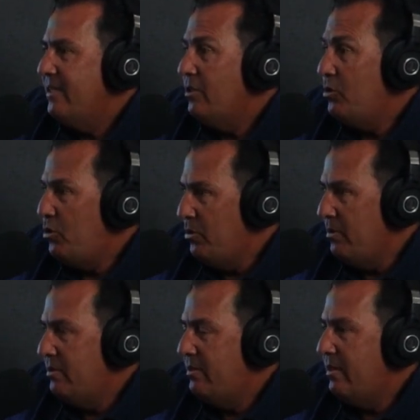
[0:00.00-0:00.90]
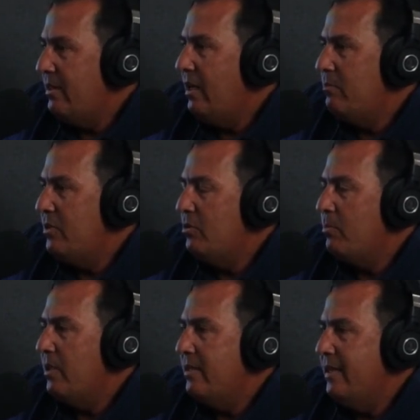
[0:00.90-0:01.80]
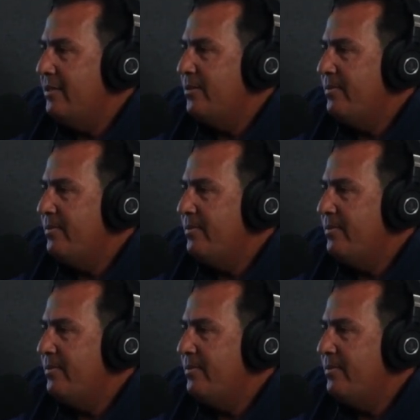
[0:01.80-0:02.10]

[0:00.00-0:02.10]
the juniors. They allowed me to play that.